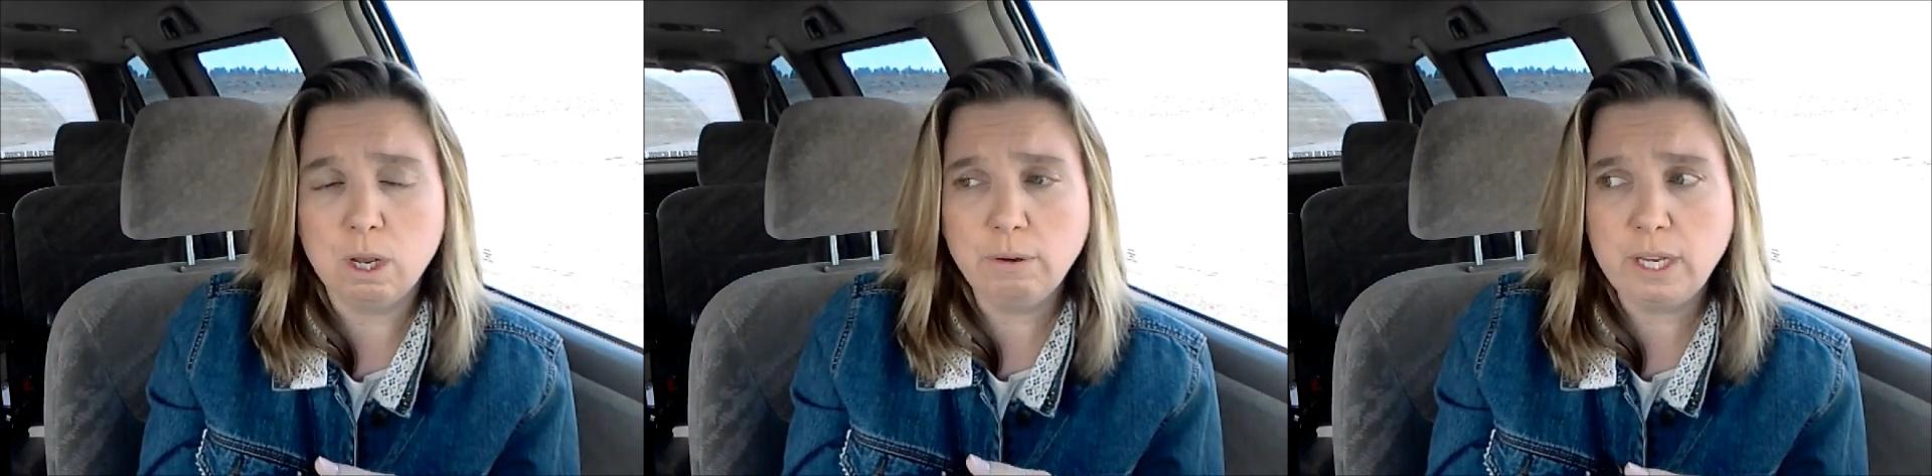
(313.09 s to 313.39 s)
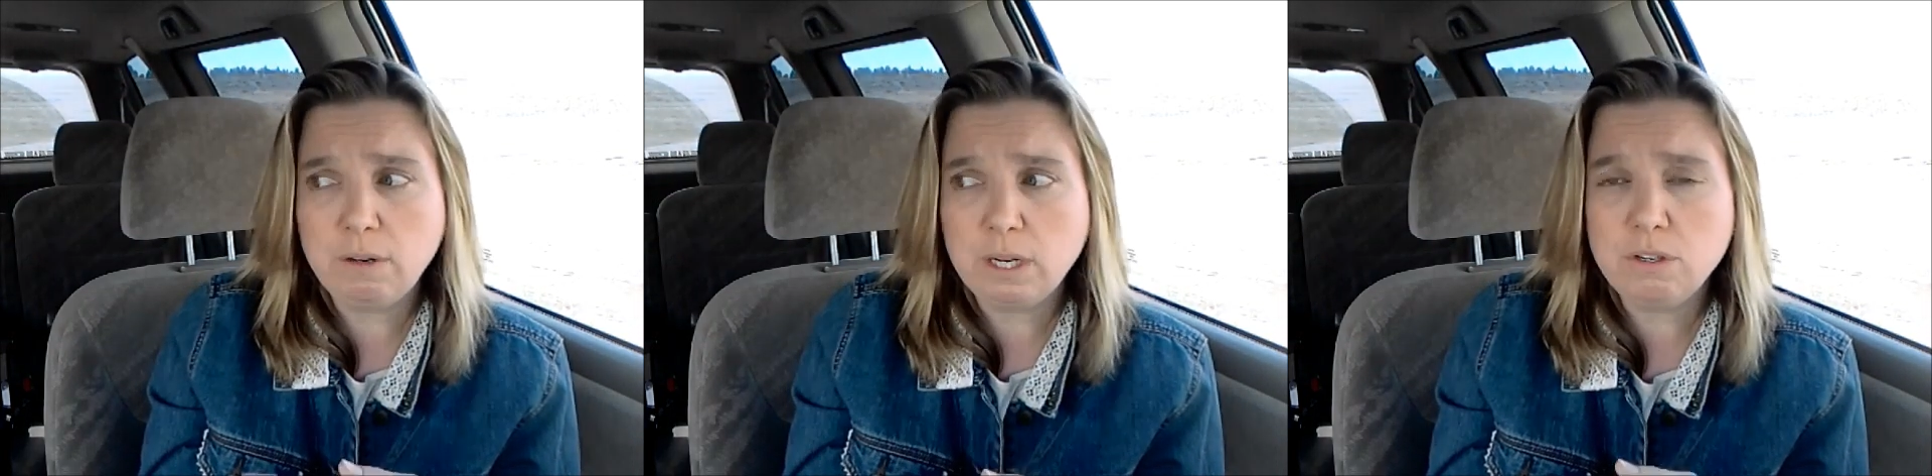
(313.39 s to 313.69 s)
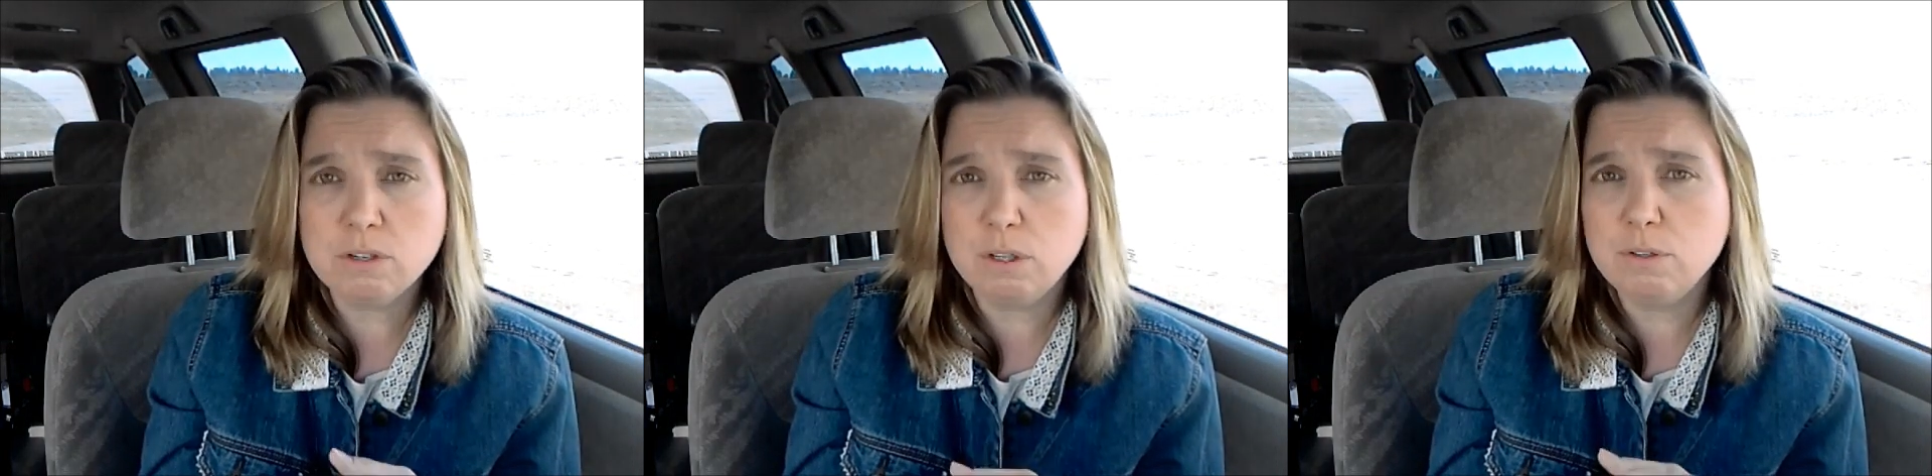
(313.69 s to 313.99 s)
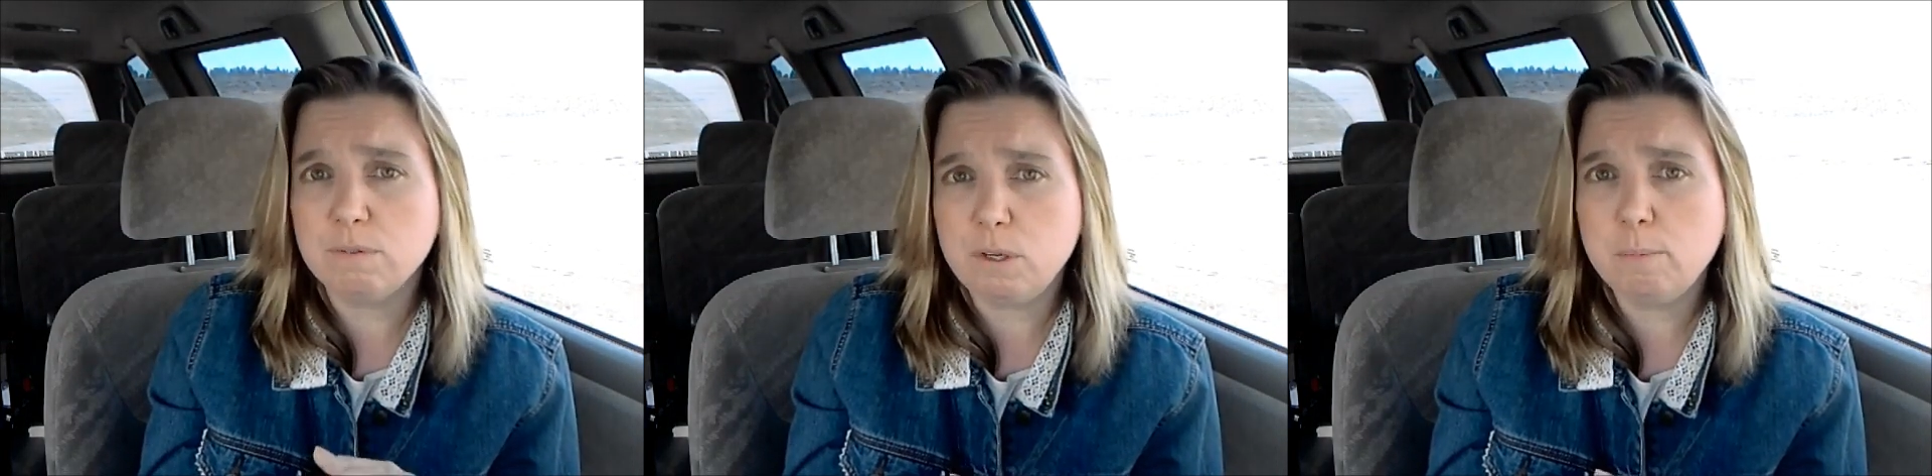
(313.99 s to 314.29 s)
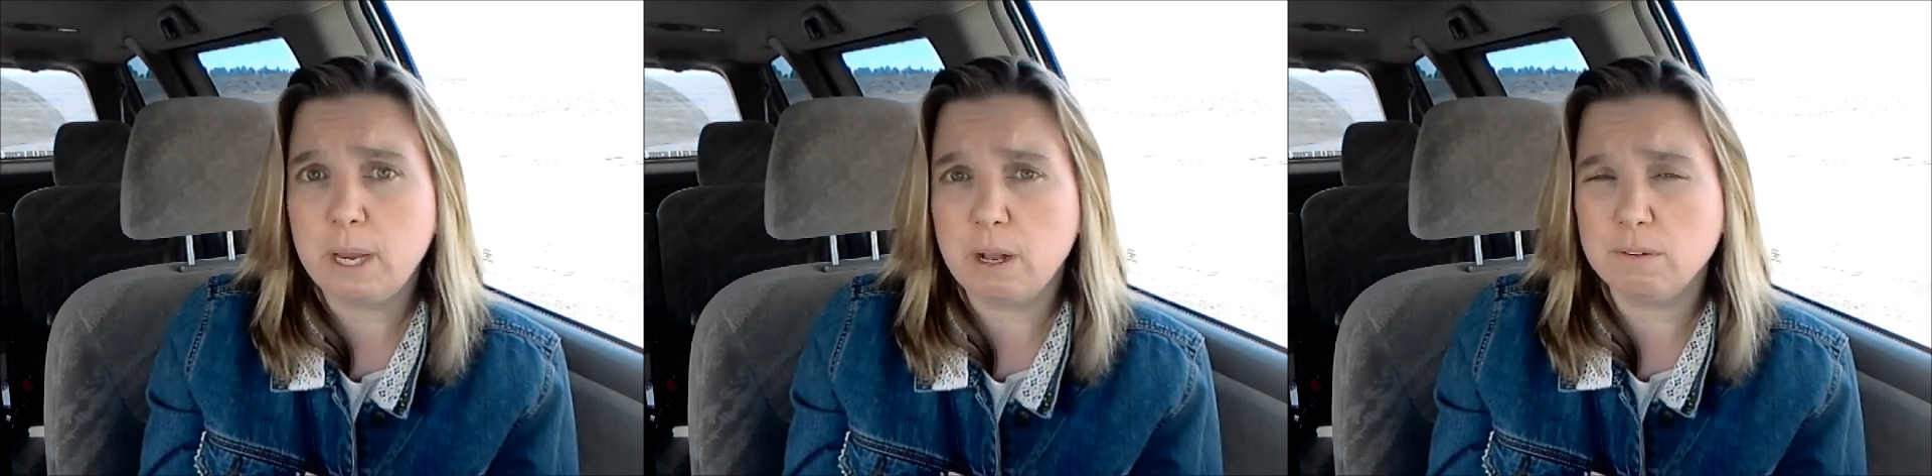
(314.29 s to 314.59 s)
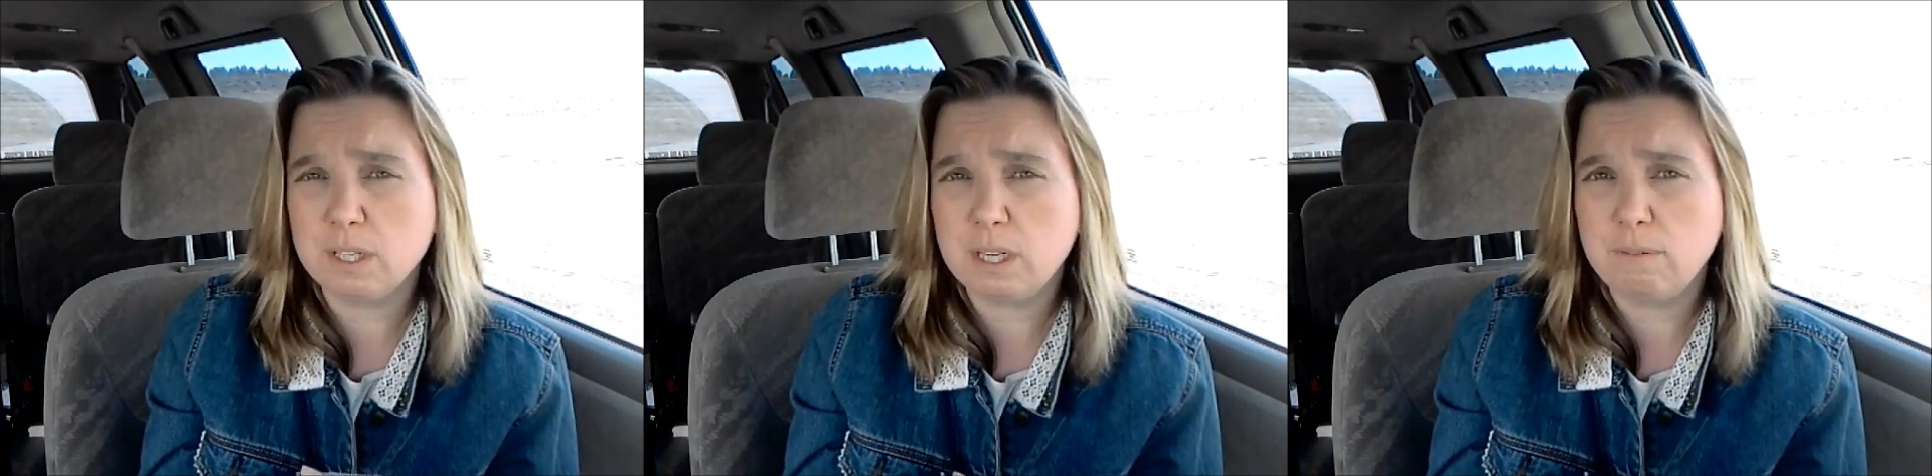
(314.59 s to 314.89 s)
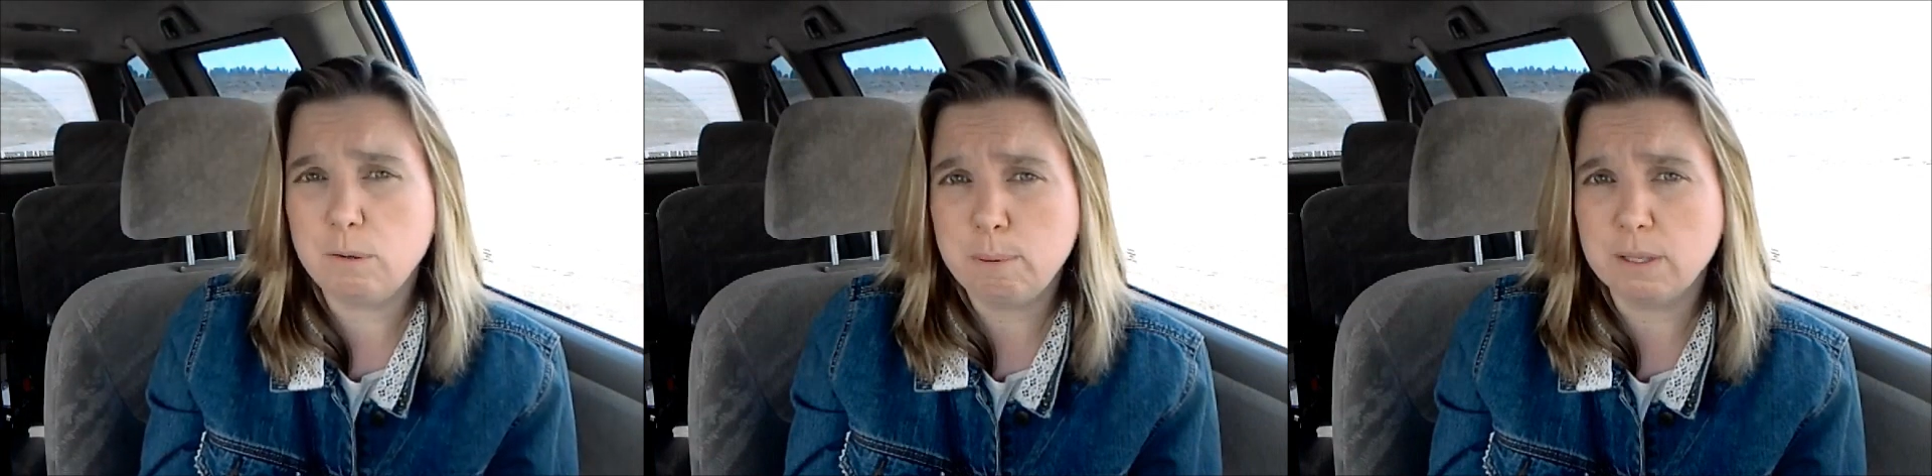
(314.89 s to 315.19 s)
Okay, you didn't just lose a few pounds and get
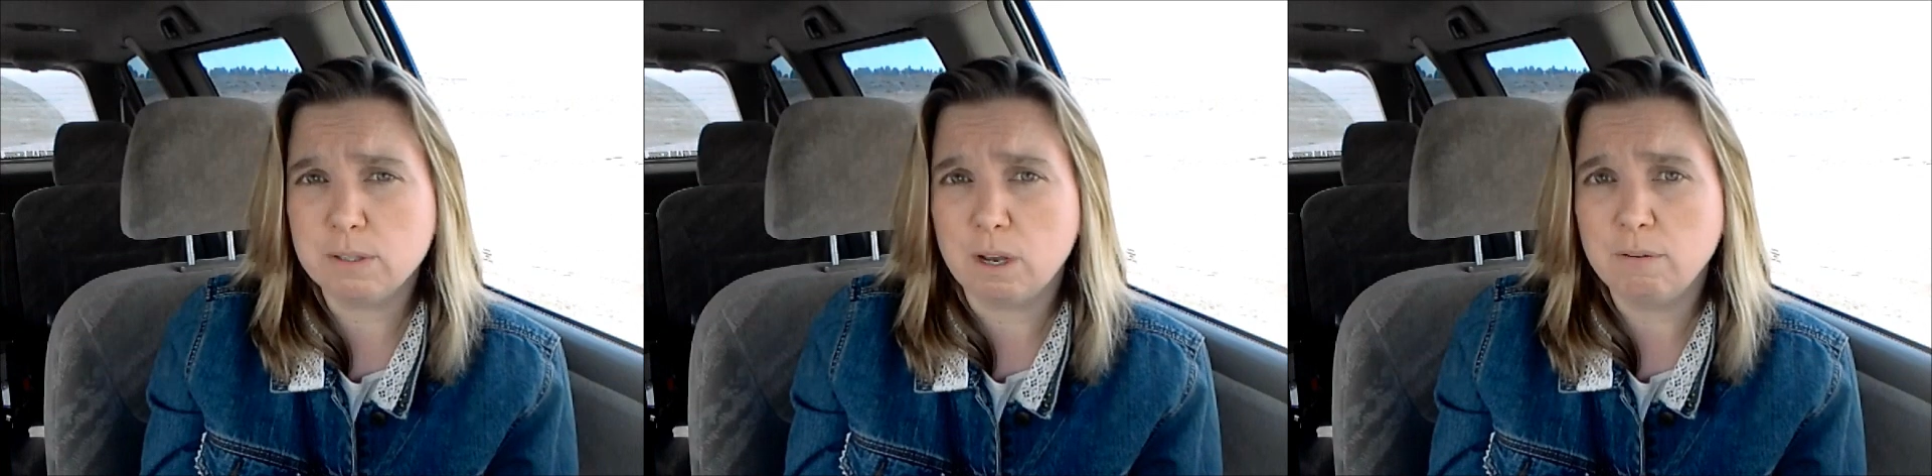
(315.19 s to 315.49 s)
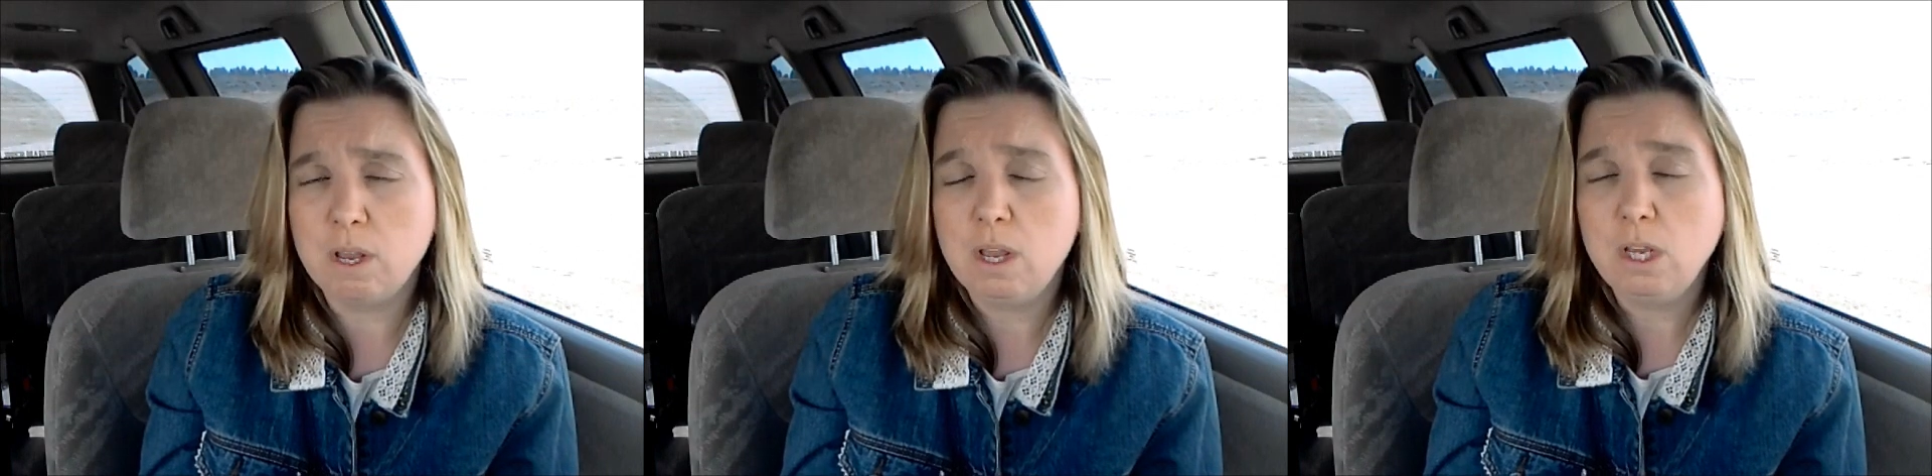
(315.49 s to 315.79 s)
a few pounds off.